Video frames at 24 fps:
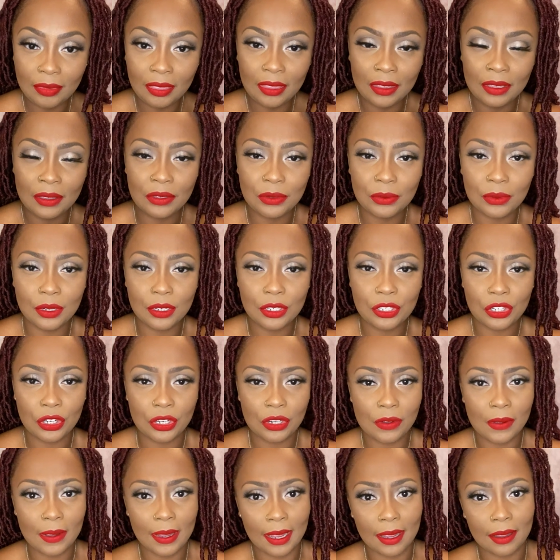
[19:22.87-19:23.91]
as well as show
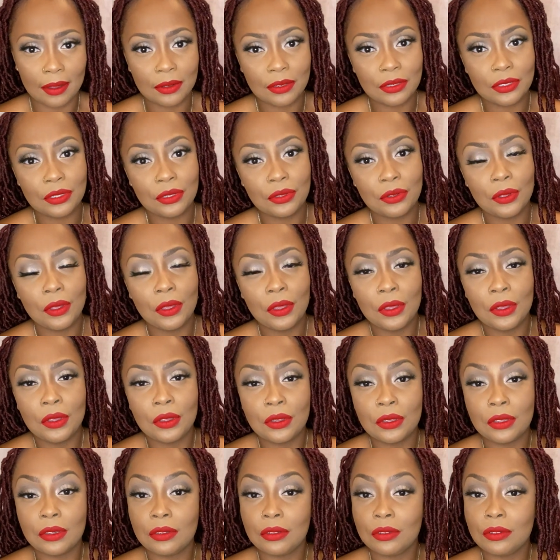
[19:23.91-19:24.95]
you how to
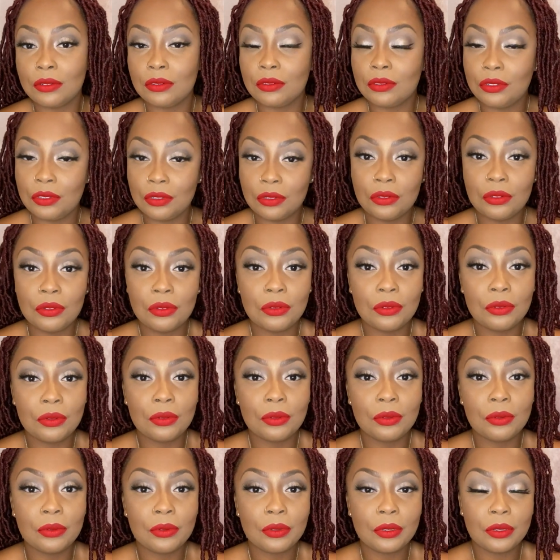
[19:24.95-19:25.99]

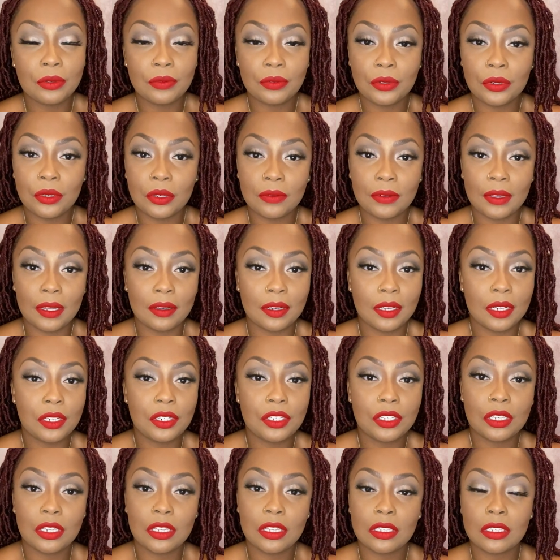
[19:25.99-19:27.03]
do your full
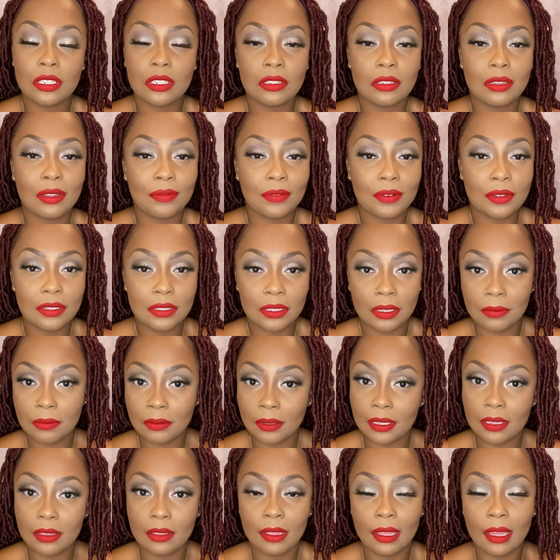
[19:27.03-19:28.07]
foundations and different stuff
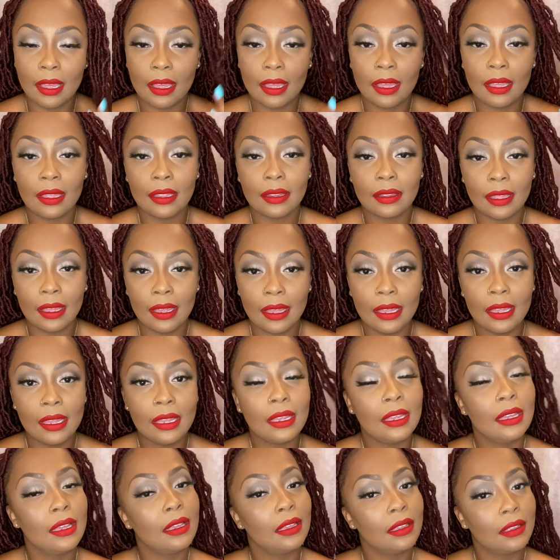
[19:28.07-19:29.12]
like that.
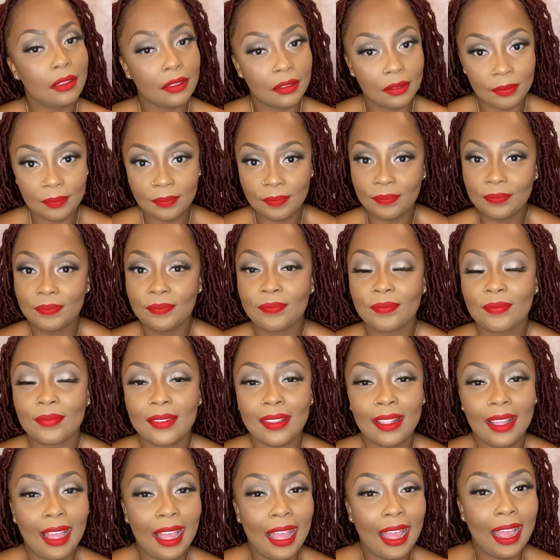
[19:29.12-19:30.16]
Like
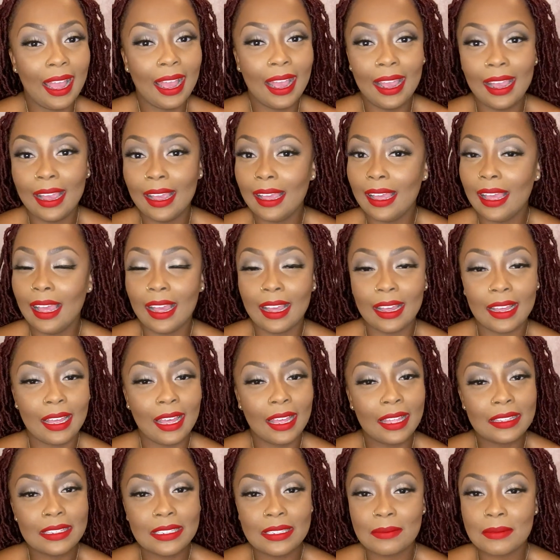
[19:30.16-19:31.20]
I got
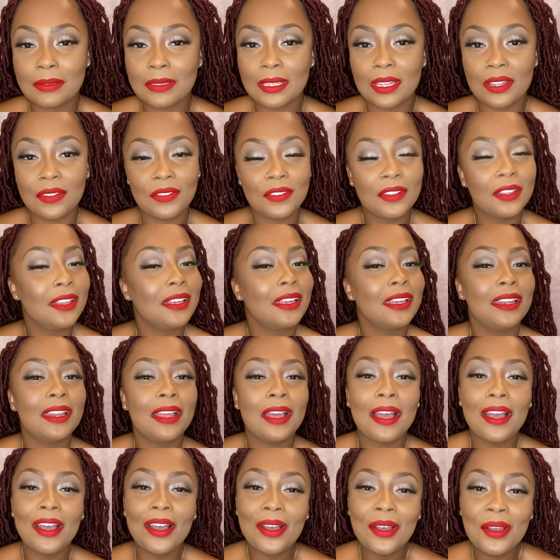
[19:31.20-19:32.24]
some stuff cooking
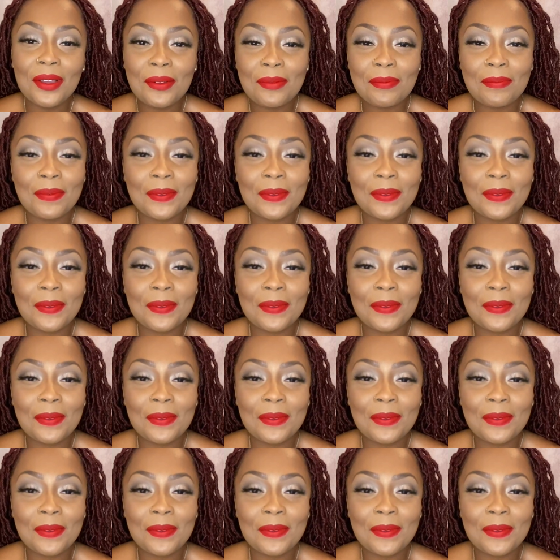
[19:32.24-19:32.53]
up.